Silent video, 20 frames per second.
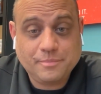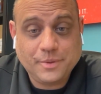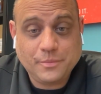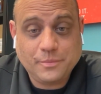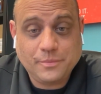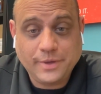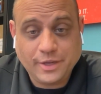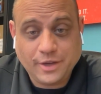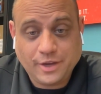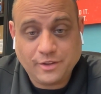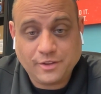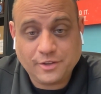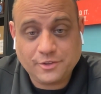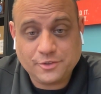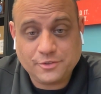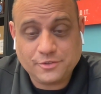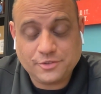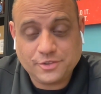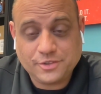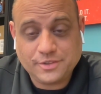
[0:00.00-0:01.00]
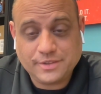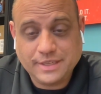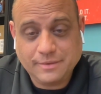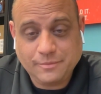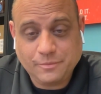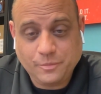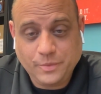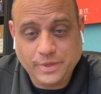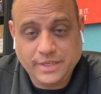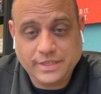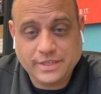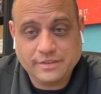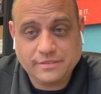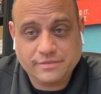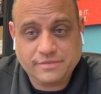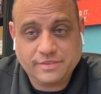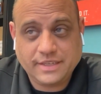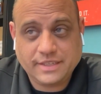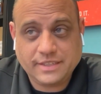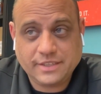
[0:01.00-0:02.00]
but we all understood that we could
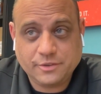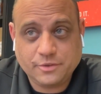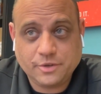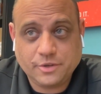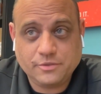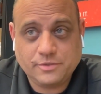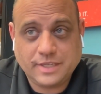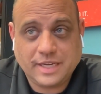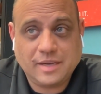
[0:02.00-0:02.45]
affect and grow